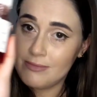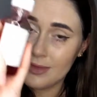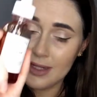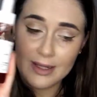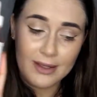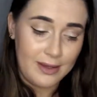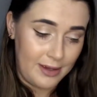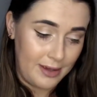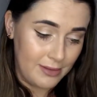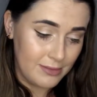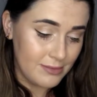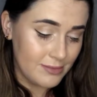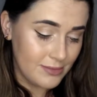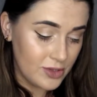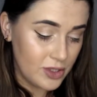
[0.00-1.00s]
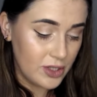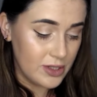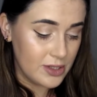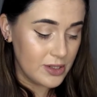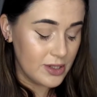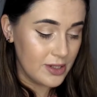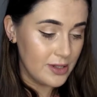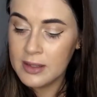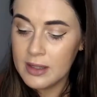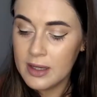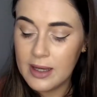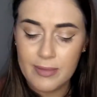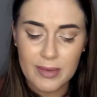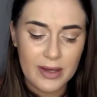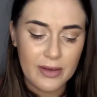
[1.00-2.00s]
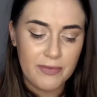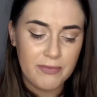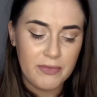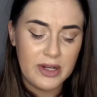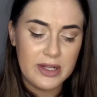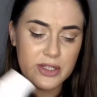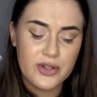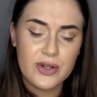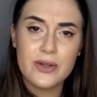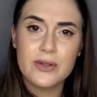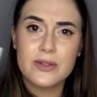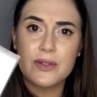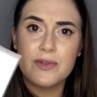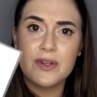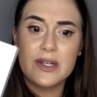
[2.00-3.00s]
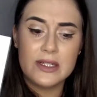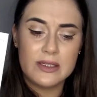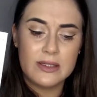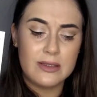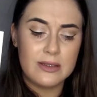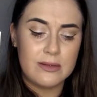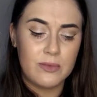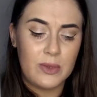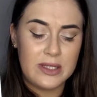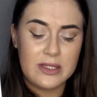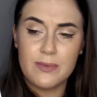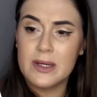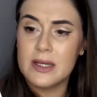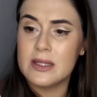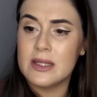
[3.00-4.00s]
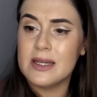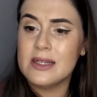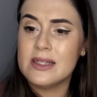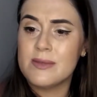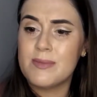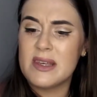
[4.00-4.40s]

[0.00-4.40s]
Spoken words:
Like it. Good. I've really struggled to find where to buy this,